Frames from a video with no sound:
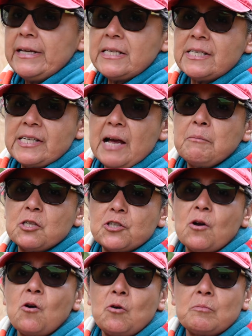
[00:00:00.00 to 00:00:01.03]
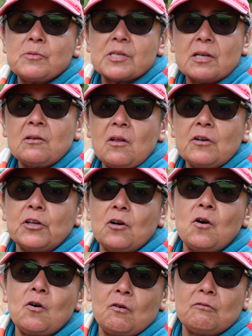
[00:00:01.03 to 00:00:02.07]
establish homes along the
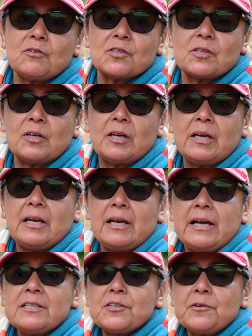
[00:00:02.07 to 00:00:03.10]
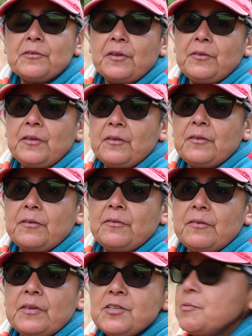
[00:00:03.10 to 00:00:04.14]
coves. And so
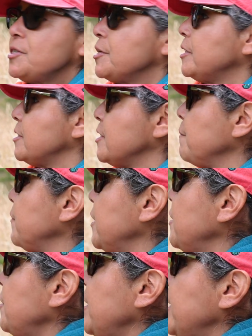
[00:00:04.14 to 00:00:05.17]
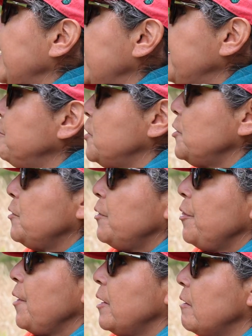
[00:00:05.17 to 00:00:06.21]
this wasn't something that they came to
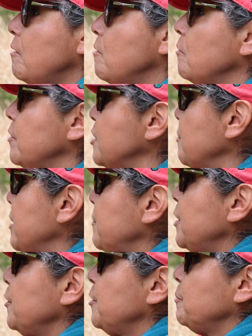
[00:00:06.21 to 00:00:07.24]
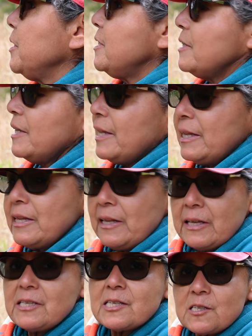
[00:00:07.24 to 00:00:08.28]
and thought, oh, this might be a good place.
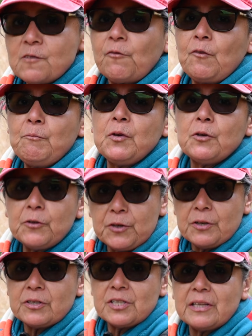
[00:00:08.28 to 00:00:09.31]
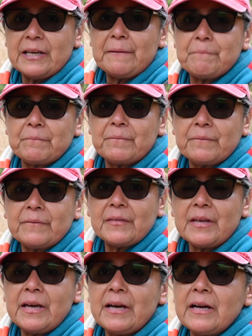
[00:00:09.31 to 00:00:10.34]
This is familiar to them.
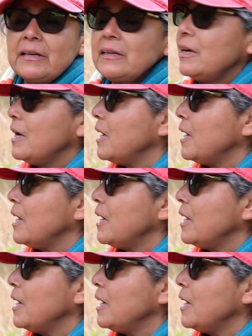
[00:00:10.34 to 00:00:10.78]
And